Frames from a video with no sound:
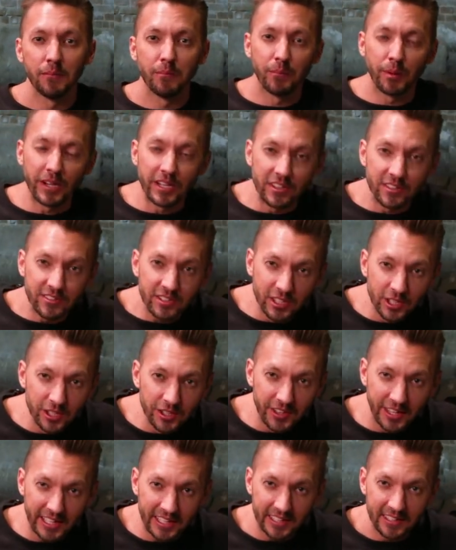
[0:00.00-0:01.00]
But
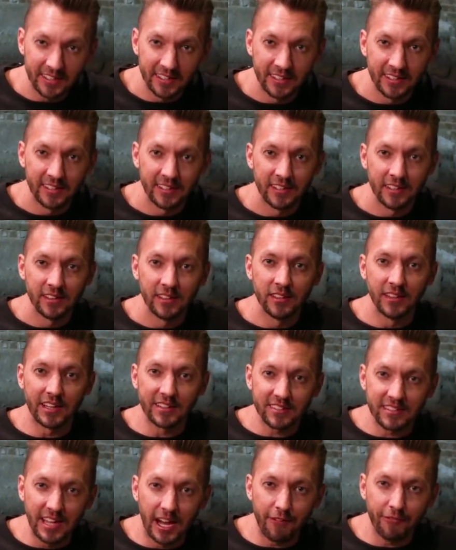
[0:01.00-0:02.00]
until then,
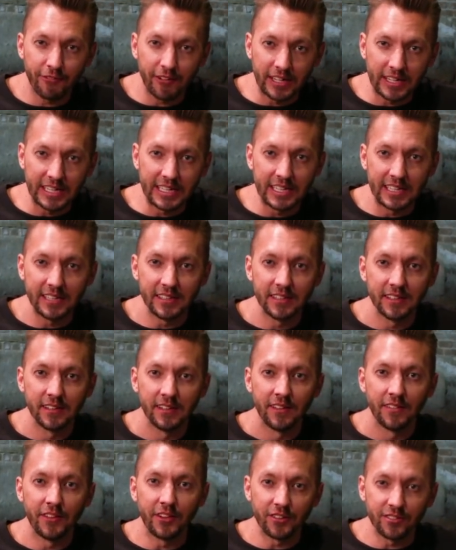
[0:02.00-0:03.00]
let's not forget,
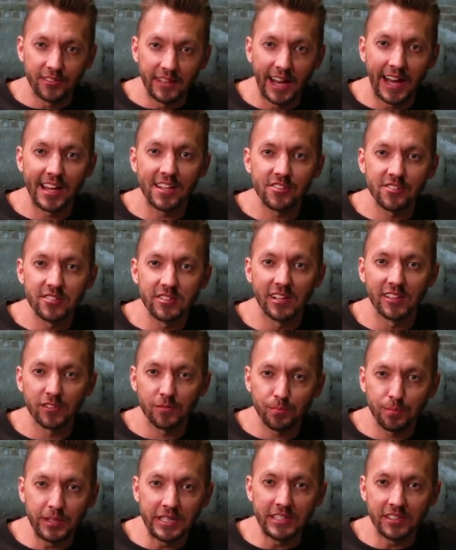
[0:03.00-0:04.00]
there's not
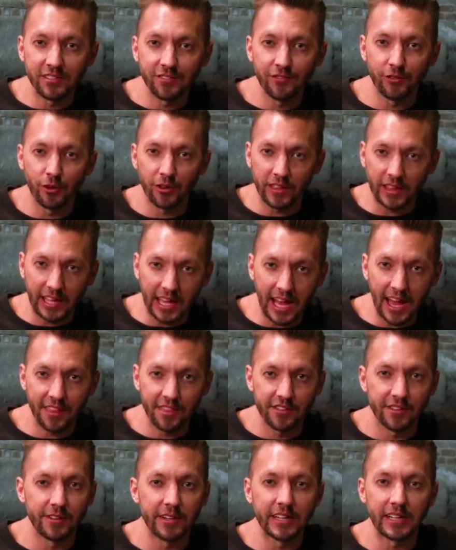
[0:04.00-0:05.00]
just peace for the
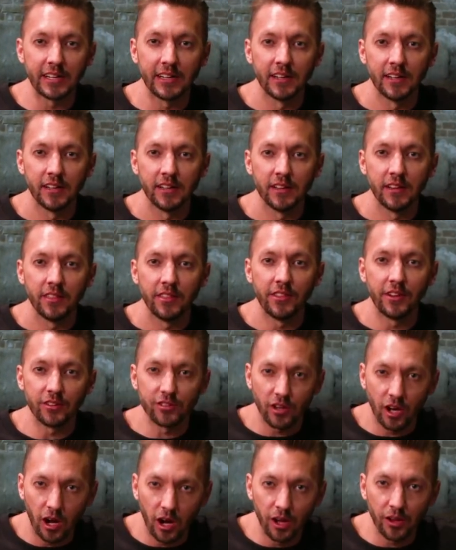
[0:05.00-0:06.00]
gathering.
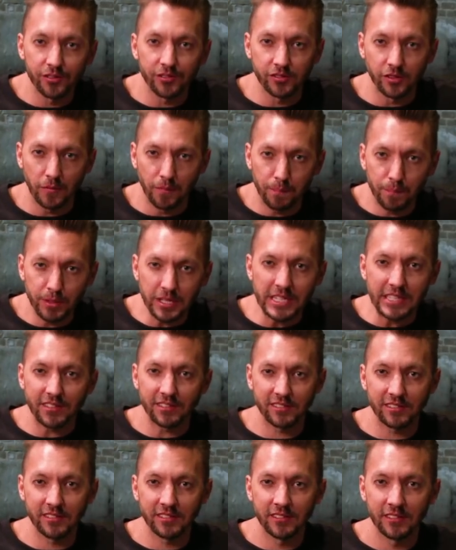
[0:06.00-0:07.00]
There's also
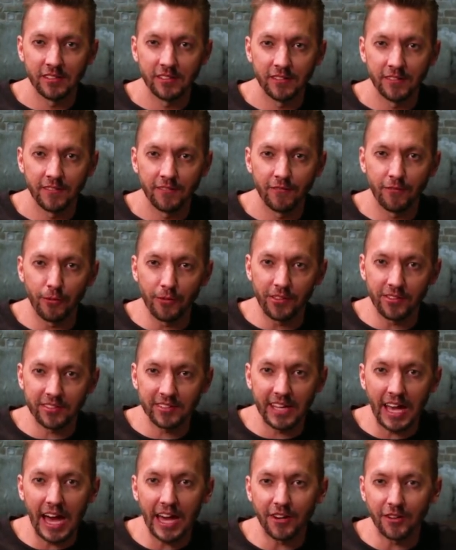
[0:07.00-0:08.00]
peace for the
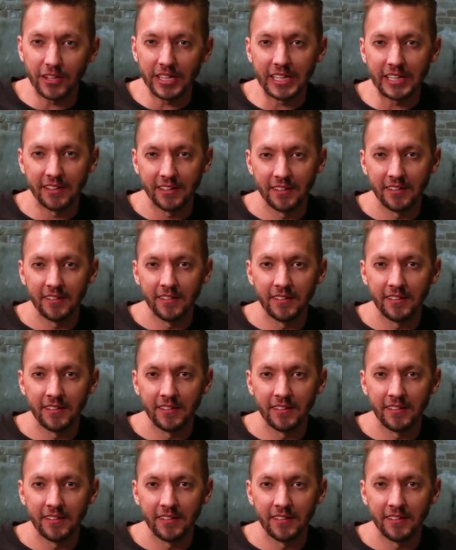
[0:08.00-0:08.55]
scattering.